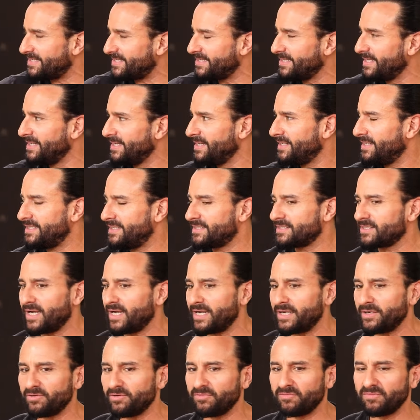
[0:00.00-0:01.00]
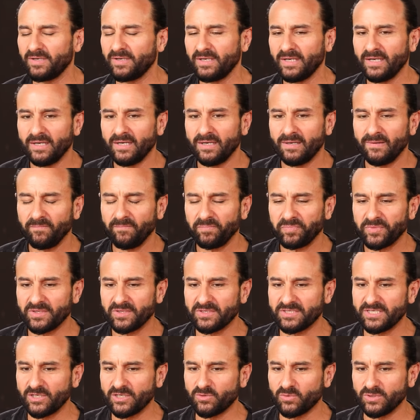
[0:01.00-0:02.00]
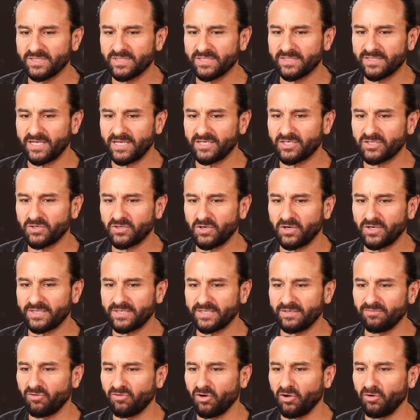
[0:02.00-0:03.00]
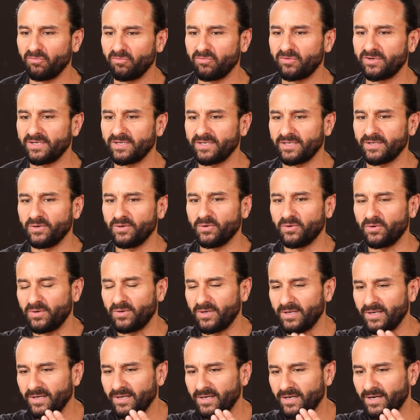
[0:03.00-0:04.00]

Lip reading: and it's kind of, the sequences I shot involved, you know,